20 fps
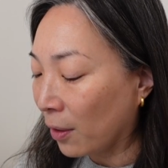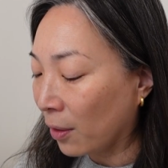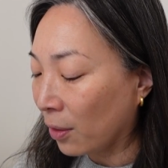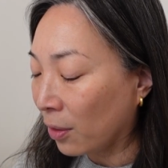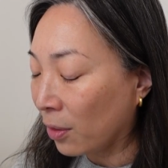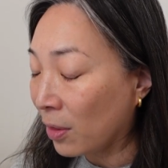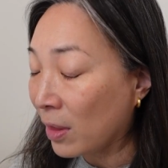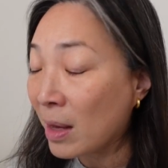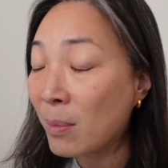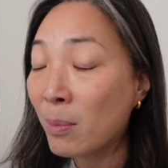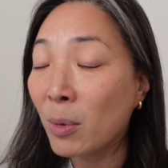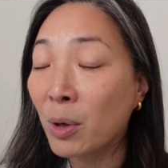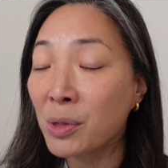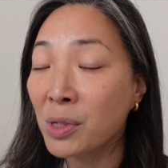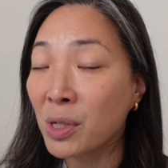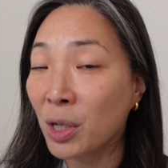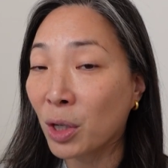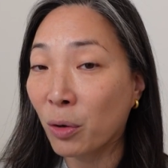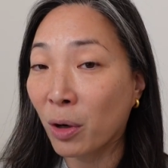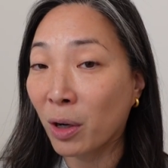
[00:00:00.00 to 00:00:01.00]
the
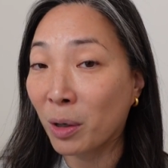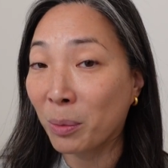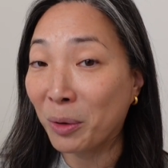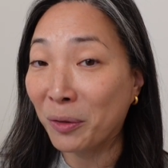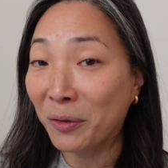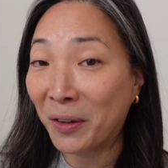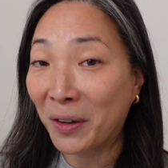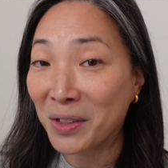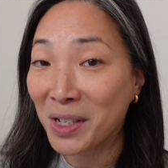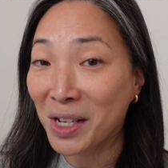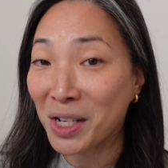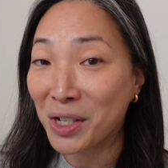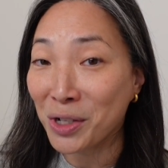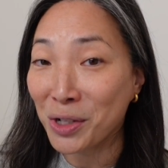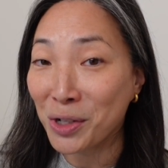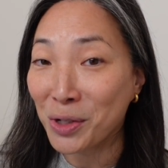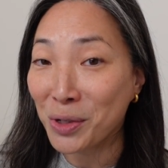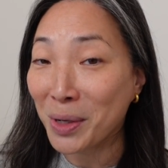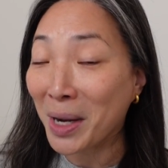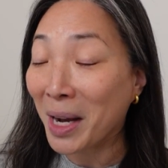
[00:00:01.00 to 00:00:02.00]
most incredible
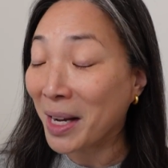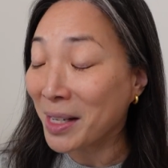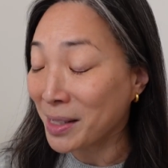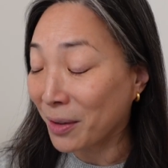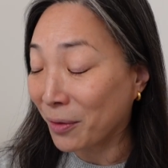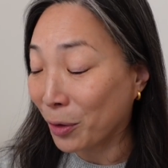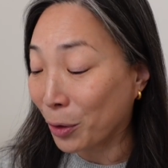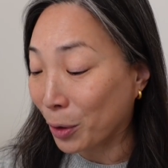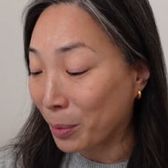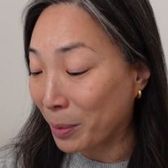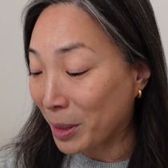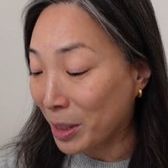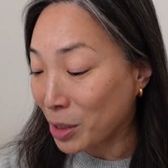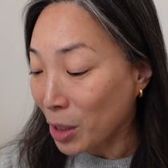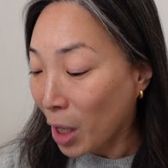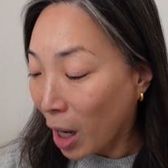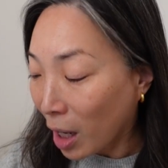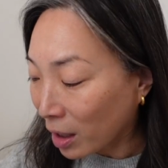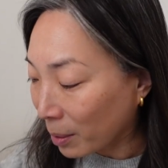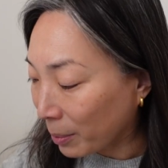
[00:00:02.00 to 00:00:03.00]
foundations. You guys have heard me
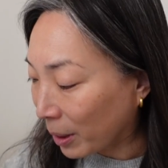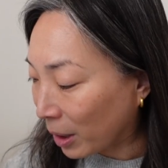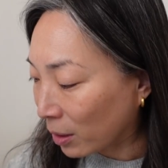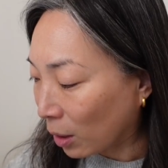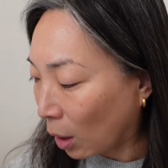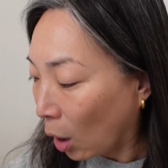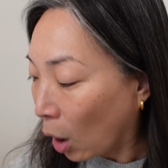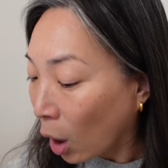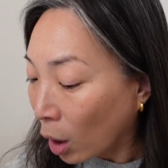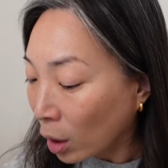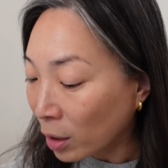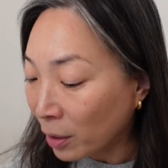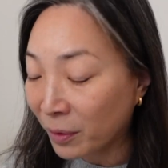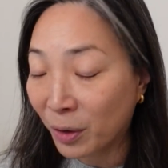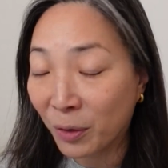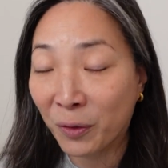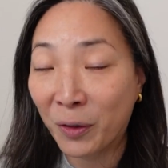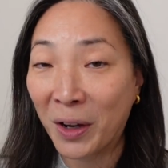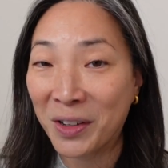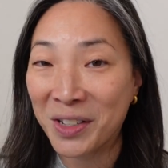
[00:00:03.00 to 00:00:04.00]
talk about all of
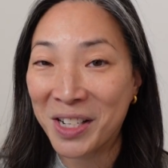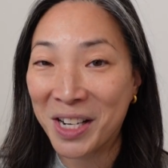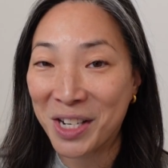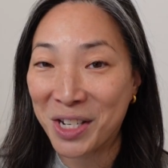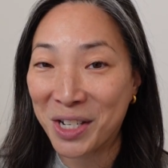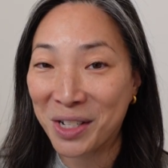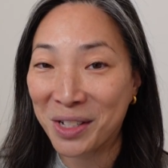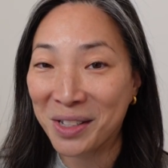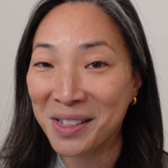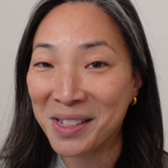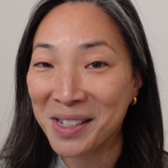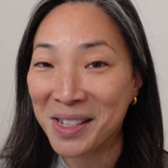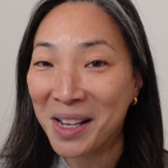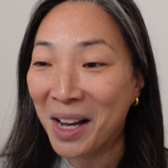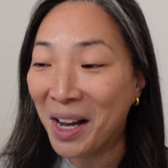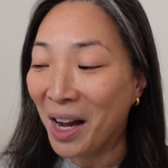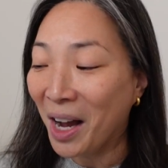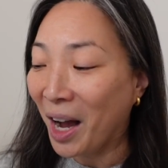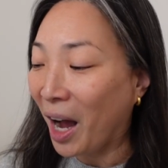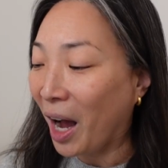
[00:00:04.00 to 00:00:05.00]
their foundations
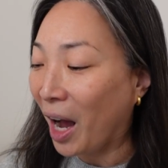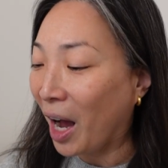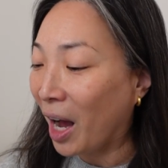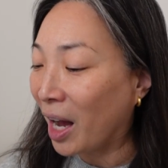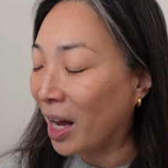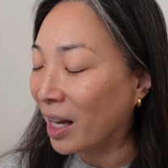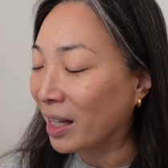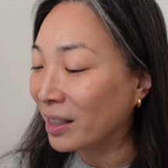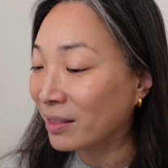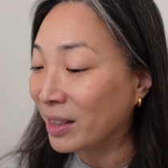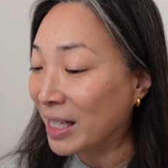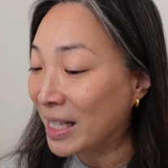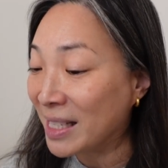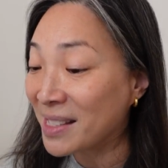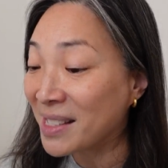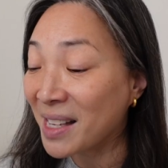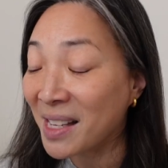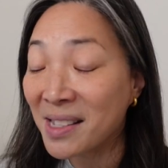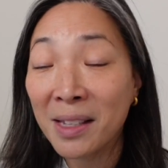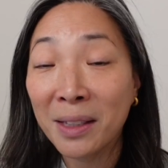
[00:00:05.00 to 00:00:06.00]
uh,
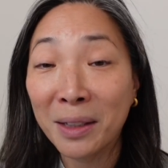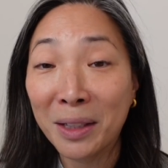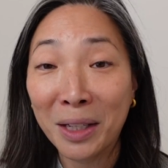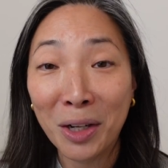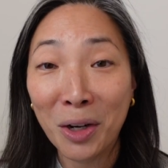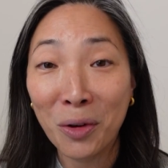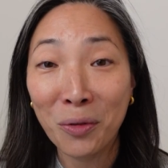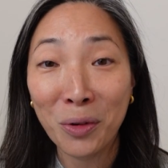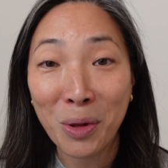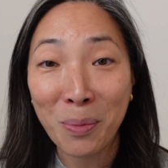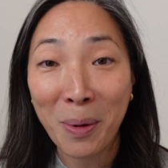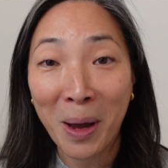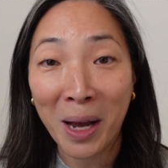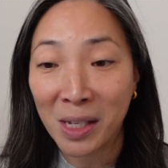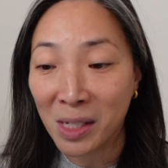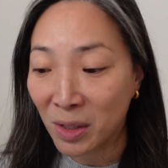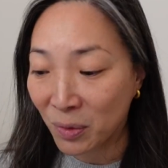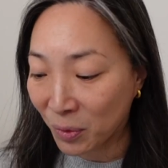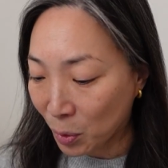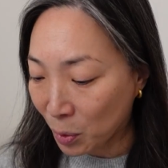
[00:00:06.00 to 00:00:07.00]
incessantly over the
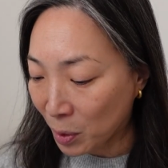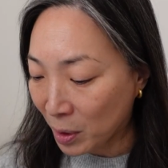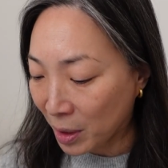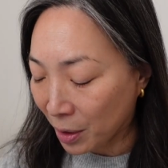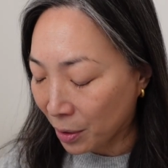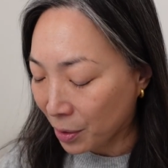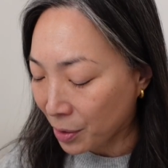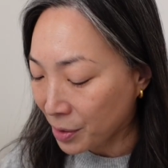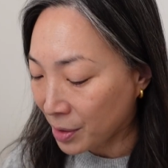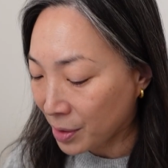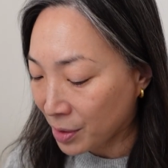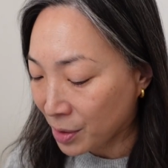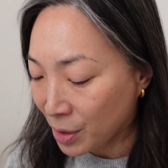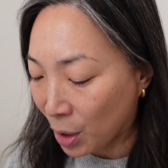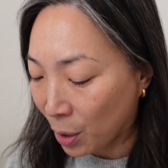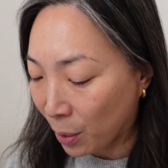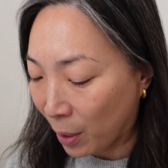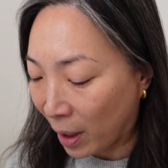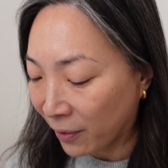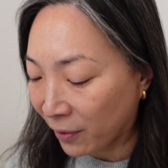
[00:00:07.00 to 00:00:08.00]
past few years.
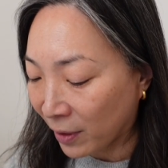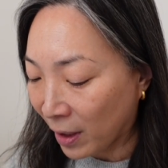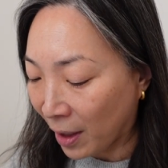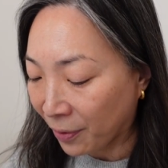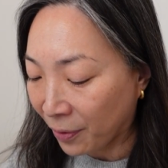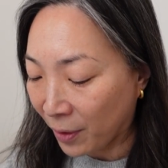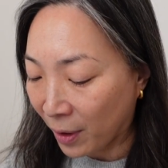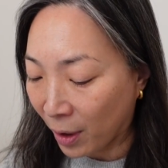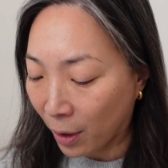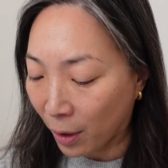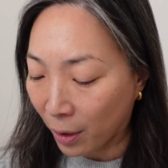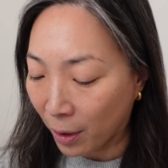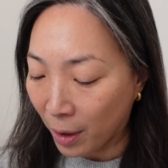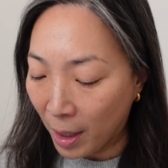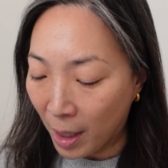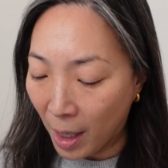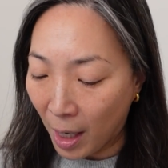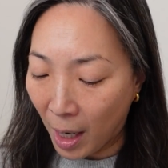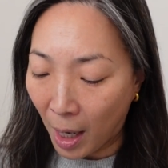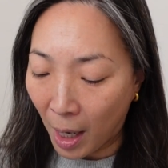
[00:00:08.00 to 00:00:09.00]
So I've got their
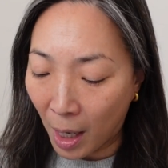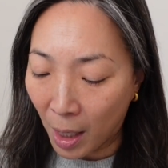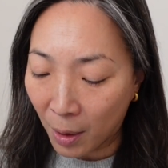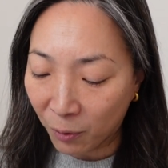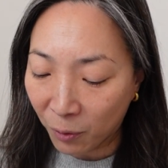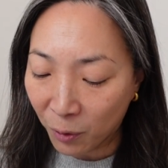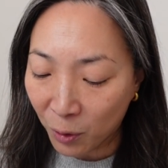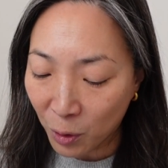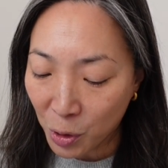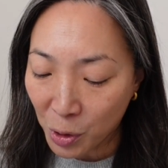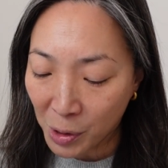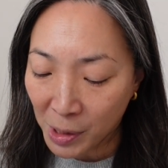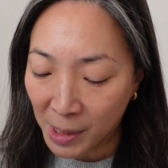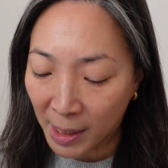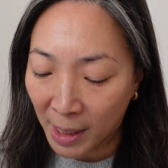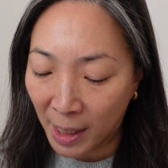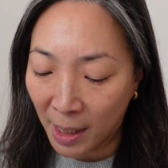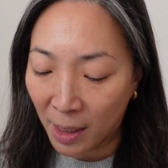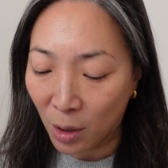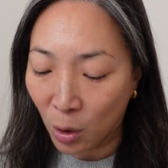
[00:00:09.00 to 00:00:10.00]
Uh, Future
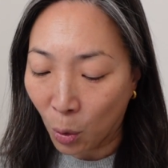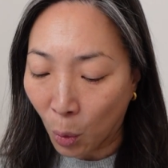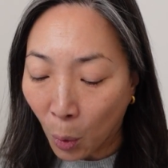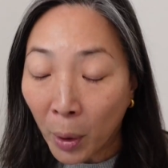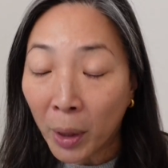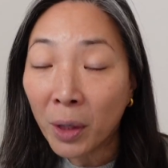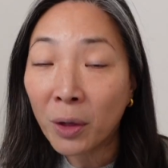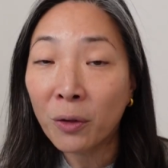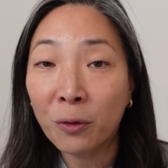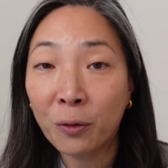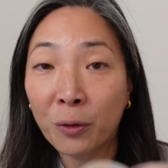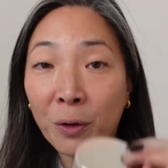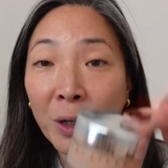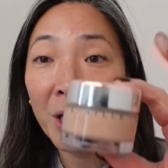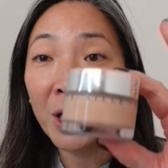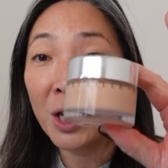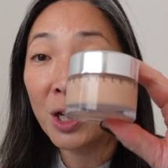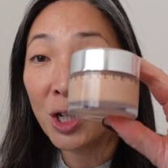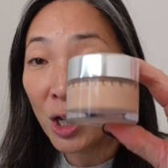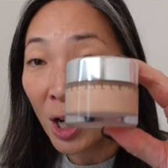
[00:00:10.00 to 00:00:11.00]
Skin
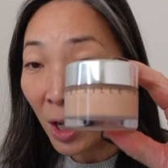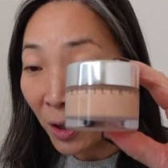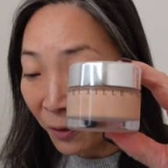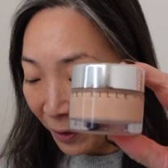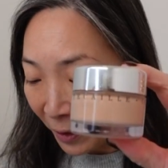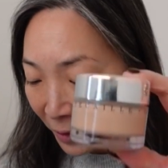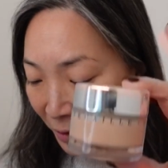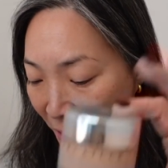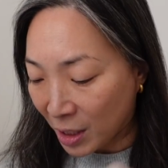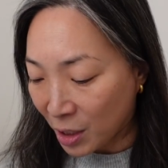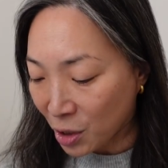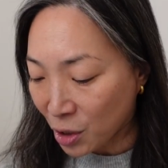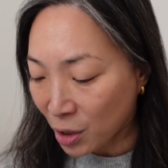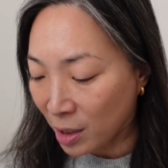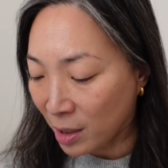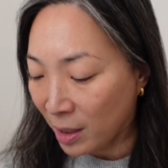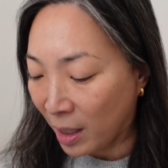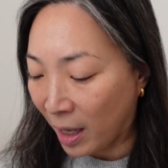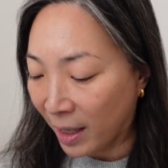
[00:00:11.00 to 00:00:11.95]
Oil-Free Gel Foundation.